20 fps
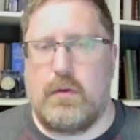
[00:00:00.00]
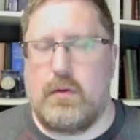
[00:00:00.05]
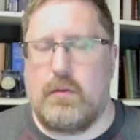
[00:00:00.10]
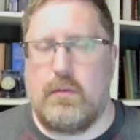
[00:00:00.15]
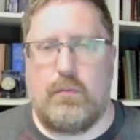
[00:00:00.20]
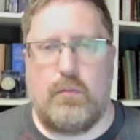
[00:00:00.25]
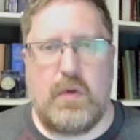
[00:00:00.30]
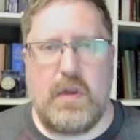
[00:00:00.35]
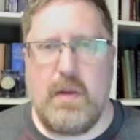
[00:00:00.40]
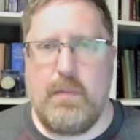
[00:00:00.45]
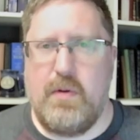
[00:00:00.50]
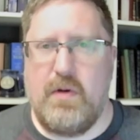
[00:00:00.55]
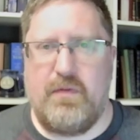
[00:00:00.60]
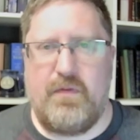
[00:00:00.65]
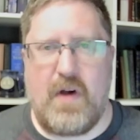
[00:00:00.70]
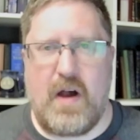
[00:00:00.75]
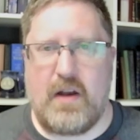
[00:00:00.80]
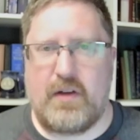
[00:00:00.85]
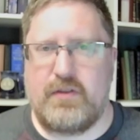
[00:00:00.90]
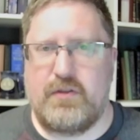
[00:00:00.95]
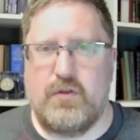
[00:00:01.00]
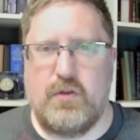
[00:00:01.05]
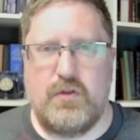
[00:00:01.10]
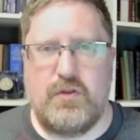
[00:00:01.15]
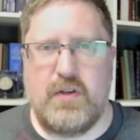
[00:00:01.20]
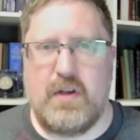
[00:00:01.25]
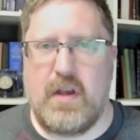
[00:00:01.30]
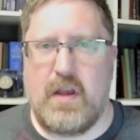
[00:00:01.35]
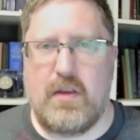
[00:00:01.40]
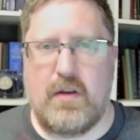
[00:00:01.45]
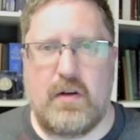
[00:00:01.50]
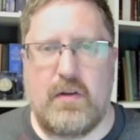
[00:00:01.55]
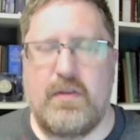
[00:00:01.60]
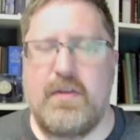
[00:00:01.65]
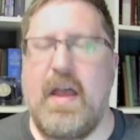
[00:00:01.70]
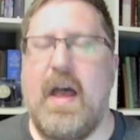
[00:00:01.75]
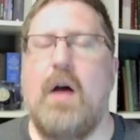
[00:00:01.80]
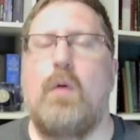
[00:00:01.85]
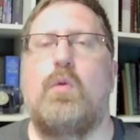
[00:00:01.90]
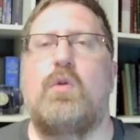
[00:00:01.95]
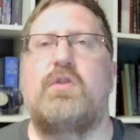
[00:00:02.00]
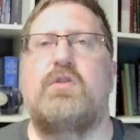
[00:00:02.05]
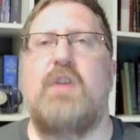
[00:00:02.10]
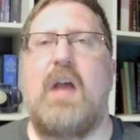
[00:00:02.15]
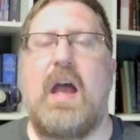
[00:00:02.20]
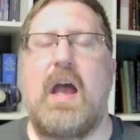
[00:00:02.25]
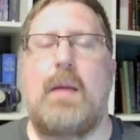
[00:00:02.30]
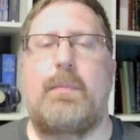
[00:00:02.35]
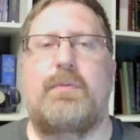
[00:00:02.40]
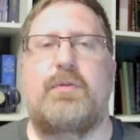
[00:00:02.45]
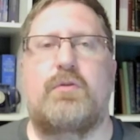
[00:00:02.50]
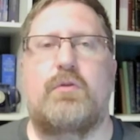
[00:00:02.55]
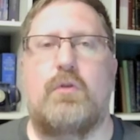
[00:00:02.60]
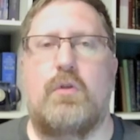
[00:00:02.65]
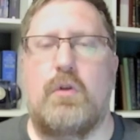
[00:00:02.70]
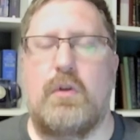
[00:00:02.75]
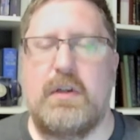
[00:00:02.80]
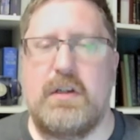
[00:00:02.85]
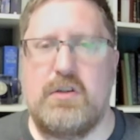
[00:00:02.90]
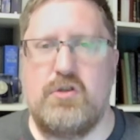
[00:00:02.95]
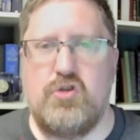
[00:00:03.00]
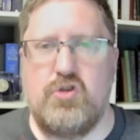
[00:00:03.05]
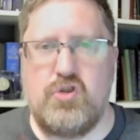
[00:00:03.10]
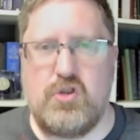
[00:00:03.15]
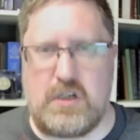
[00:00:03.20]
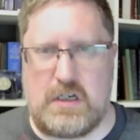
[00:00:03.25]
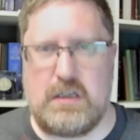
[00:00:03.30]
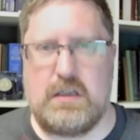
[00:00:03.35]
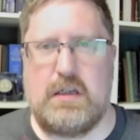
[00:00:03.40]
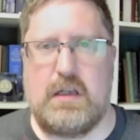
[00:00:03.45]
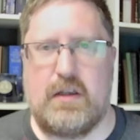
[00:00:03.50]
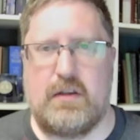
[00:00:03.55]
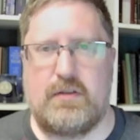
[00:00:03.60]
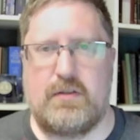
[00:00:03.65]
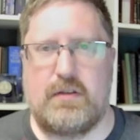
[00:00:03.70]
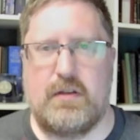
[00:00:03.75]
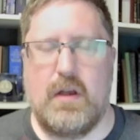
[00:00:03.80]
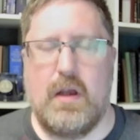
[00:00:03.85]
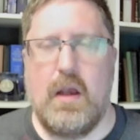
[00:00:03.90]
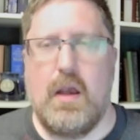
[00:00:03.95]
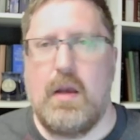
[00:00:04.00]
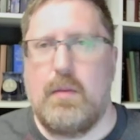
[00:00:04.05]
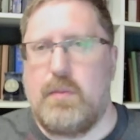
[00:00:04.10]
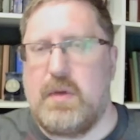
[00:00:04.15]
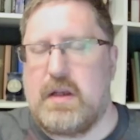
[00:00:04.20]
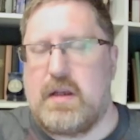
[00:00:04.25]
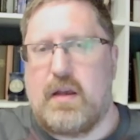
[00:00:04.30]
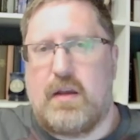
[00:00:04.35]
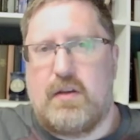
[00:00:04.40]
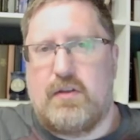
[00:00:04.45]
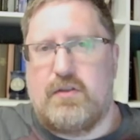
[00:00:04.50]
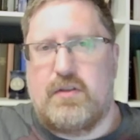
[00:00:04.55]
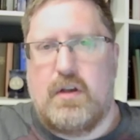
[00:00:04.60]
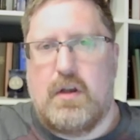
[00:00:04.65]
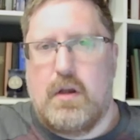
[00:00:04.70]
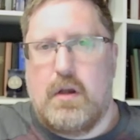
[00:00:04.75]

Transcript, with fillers: When they put Fox News together, that was absolutely genius because